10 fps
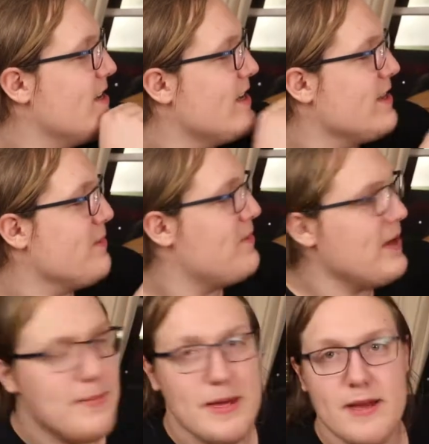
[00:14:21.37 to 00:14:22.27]
You got the
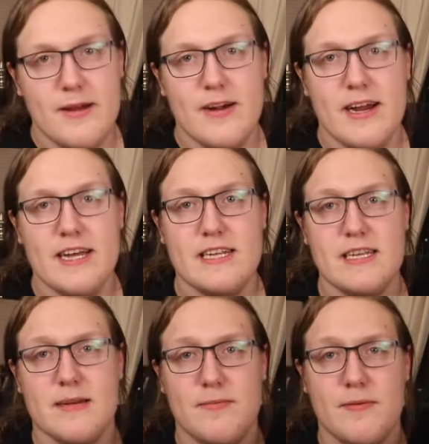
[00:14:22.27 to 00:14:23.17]
baby here in a
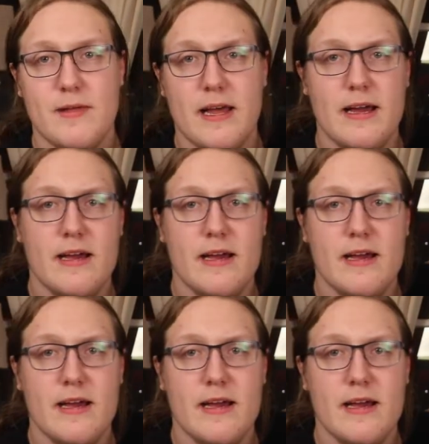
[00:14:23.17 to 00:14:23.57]
simple